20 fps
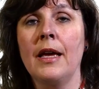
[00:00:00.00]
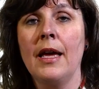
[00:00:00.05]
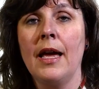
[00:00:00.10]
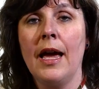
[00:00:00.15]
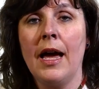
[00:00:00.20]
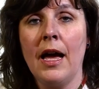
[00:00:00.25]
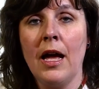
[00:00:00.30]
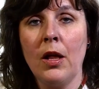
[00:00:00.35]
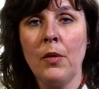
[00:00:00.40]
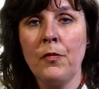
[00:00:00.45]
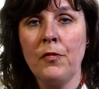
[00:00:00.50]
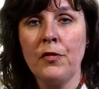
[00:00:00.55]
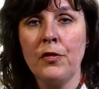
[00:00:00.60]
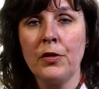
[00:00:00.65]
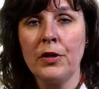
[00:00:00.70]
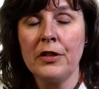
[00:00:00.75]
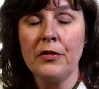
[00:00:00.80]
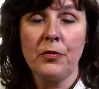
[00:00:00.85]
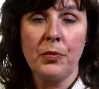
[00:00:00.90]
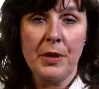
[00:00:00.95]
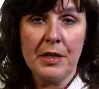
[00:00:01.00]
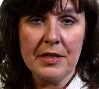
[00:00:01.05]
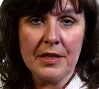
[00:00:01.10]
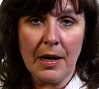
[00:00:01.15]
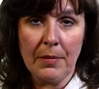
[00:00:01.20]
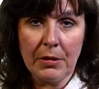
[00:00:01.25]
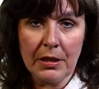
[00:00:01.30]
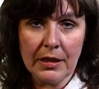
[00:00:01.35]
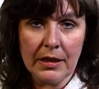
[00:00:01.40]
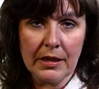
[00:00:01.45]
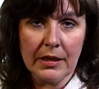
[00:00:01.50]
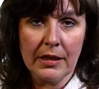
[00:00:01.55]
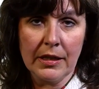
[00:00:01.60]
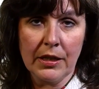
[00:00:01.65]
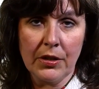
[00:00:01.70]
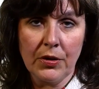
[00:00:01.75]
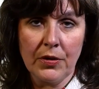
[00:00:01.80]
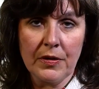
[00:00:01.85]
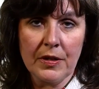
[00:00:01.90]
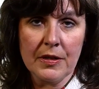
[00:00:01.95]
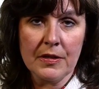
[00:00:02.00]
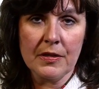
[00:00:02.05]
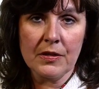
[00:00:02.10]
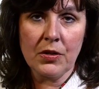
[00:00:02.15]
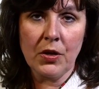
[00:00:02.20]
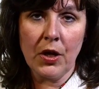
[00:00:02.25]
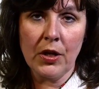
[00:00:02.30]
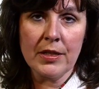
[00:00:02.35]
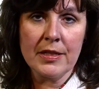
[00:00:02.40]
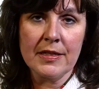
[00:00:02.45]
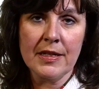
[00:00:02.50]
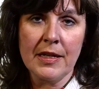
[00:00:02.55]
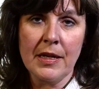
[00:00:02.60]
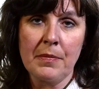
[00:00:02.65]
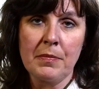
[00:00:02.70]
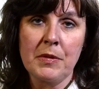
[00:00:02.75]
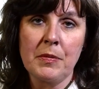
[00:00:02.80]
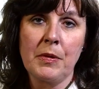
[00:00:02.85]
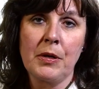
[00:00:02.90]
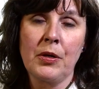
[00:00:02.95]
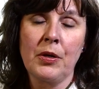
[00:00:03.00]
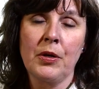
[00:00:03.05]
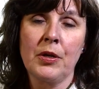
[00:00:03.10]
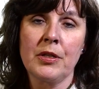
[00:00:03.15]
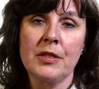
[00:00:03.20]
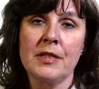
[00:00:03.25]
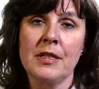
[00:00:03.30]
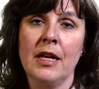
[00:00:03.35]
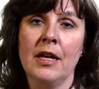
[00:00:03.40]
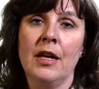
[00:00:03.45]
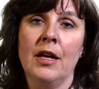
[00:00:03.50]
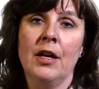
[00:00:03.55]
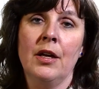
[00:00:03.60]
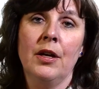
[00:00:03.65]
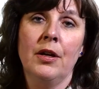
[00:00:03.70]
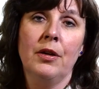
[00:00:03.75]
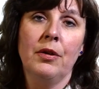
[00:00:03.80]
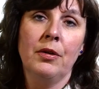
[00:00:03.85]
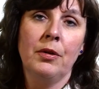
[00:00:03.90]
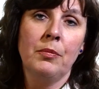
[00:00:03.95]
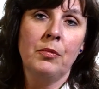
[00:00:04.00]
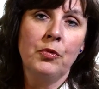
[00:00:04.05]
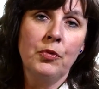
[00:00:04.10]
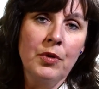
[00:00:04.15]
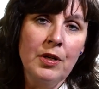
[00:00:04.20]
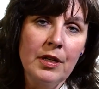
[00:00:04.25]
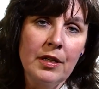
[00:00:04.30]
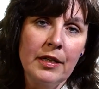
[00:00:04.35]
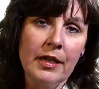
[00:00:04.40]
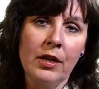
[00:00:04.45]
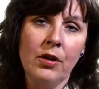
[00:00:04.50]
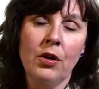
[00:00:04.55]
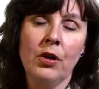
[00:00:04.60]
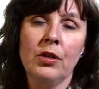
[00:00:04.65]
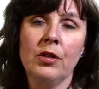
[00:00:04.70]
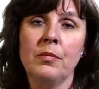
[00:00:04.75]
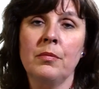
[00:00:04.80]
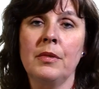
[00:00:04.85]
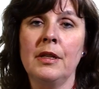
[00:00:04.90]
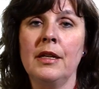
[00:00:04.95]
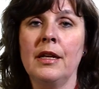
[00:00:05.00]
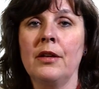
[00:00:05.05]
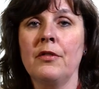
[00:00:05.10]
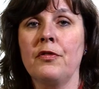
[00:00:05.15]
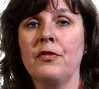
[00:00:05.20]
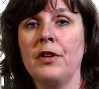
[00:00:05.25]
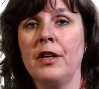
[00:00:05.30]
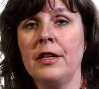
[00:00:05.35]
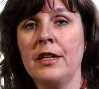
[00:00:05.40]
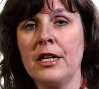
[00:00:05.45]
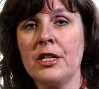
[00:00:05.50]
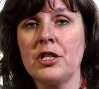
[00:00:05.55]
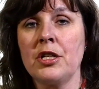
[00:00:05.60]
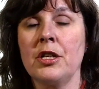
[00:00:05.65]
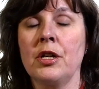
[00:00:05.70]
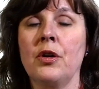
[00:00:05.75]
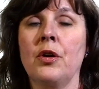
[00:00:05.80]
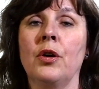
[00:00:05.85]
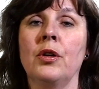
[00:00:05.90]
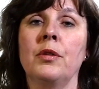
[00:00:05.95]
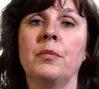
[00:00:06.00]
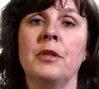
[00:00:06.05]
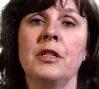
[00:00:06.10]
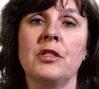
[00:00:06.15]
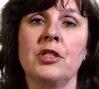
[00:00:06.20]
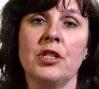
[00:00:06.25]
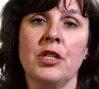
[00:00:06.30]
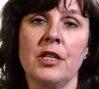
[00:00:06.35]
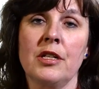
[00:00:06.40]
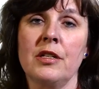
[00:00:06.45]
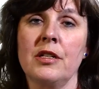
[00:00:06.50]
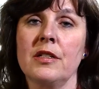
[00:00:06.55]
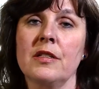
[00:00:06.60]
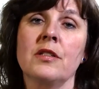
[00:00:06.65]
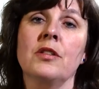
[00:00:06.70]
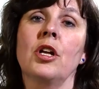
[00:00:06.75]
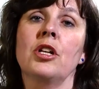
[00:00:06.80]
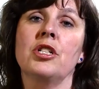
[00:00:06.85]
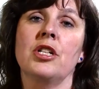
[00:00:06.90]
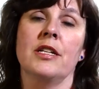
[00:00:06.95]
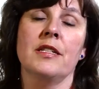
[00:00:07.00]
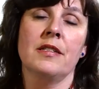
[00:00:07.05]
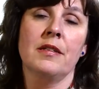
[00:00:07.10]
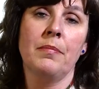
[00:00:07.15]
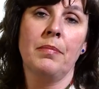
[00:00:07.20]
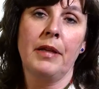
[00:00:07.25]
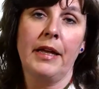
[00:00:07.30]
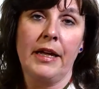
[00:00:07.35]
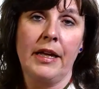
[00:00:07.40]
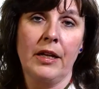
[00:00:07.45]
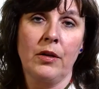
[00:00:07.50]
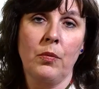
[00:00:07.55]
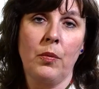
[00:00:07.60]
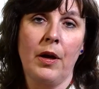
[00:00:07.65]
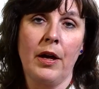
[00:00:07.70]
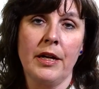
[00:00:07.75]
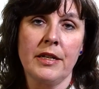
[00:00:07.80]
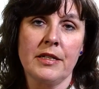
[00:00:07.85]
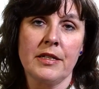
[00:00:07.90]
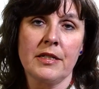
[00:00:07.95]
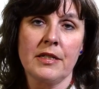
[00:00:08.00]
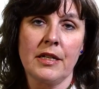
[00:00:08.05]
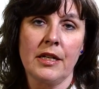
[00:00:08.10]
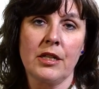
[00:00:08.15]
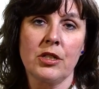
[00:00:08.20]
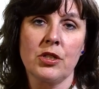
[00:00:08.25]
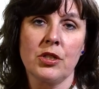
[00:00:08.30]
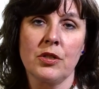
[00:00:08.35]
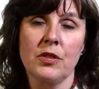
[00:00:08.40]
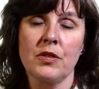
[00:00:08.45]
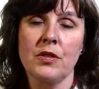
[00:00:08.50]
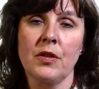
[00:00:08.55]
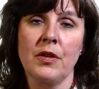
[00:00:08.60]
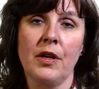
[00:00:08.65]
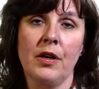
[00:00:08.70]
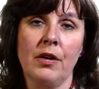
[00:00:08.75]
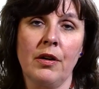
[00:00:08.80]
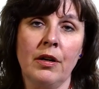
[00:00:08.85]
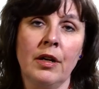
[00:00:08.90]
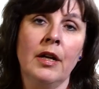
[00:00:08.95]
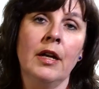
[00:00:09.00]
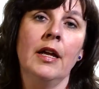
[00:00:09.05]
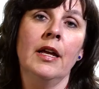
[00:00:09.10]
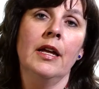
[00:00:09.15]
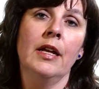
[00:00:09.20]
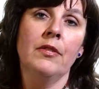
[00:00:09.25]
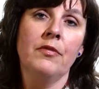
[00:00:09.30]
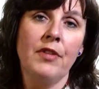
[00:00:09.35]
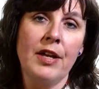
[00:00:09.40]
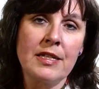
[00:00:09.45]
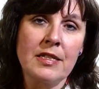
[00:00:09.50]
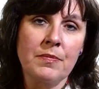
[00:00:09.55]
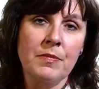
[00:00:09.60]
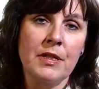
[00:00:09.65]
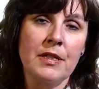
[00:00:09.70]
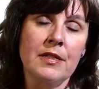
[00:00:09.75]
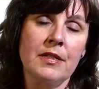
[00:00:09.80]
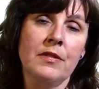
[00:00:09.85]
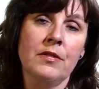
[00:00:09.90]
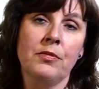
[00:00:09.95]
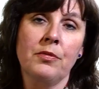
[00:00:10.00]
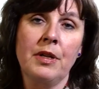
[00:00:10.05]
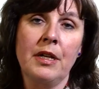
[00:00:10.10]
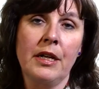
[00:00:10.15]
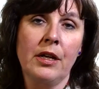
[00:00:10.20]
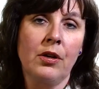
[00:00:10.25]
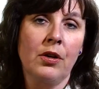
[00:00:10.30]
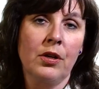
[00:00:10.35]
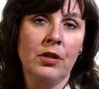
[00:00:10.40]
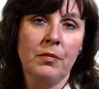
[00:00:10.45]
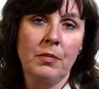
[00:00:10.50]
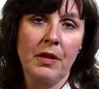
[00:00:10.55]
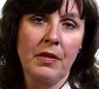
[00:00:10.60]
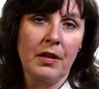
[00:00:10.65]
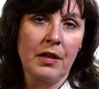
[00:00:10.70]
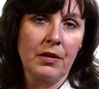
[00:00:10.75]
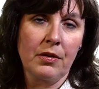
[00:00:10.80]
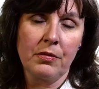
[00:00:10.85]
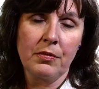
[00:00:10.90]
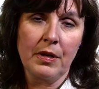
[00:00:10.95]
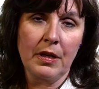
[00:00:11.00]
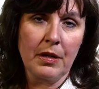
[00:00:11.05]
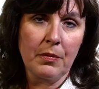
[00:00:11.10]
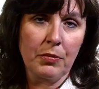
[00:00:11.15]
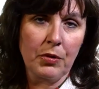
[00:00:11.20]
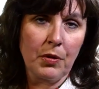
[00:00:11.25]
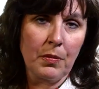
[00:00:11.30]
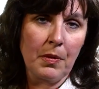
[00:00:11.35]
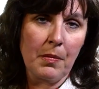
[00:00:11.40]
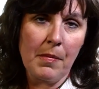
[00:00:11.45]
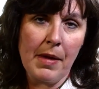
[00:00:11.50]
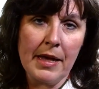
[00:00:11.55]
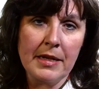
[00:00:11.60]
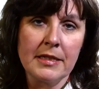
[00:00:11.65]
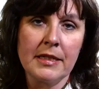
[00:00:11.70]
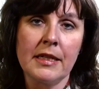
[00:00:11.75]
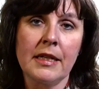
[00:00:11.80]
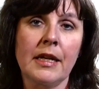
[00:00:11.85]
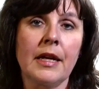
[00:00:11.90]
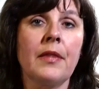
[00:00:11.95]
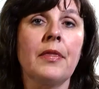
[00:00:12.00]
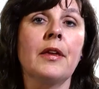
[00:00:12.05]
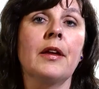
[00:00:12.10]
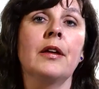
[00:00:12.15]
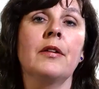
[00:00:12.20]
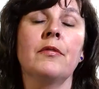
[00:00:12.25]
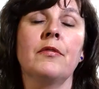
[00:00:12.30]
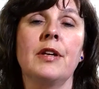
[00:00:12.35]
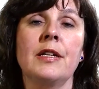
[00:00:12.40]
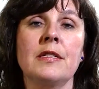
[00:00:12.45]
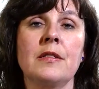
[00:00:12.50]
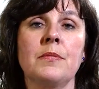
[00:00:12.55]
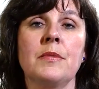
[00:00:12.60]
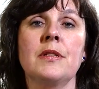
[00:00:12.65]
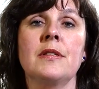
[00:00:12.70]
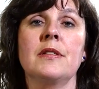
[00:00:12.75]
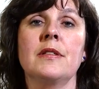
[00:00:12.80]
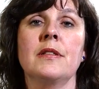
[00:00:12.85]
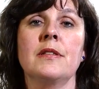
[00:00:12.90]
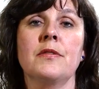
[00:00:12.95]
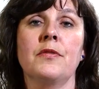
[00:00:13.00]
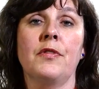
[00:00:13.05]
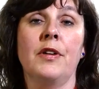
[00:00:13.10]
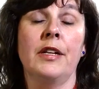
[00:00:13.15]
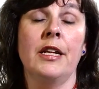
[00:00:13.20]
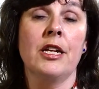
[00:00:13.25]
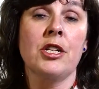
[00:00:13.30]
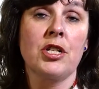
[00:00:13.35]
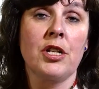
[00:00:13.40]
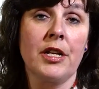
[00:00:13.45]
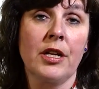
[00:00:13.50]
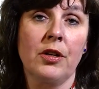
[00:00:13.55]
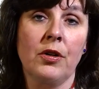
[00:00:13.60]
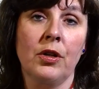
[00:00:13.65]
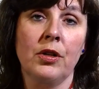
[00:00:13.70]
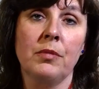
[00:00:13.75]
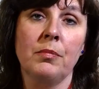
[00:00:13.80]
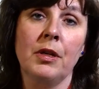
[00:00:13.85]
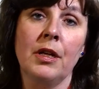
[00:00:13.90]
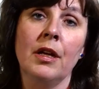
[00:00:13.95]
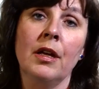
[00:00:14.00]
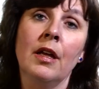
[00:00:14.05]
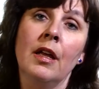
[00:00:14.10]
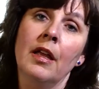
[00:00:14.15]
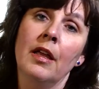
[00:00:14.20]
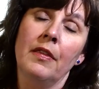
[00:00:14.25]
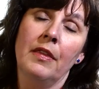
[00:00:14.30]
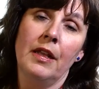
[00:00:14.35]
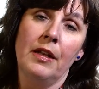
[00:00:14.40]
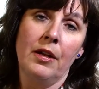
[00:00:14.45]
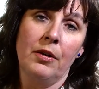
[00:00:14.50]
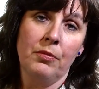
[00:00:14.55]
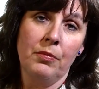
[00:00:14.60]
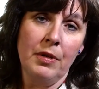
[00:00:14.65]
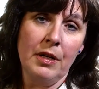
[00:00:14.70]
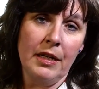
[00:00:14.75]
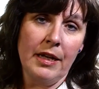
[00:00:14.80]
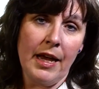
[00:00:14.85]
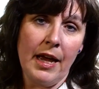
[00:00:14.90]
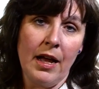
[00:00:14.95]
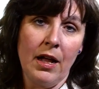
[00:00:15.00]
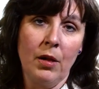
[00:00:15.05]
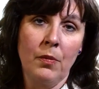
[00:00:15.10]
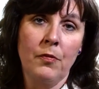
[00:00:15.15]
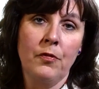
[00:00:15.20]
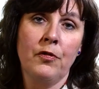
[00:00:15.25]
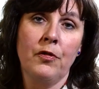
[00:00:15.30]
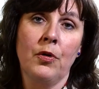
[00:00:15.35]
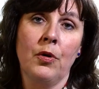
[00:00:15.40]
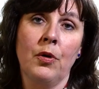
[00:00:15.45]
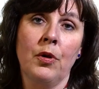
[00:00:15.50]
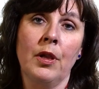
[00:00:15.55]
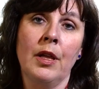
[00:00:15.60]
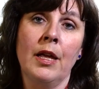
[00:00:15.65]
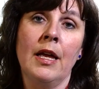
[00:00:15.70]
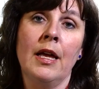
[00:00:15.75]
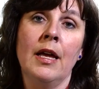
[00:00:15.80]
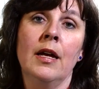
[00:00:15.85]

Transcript: helpful if we double-click on this concept, because real economy and financial economy is not just a black and white distinction. So there are investments in the real economy that are really problematic, and there are investments in the financial economy that are really helpful.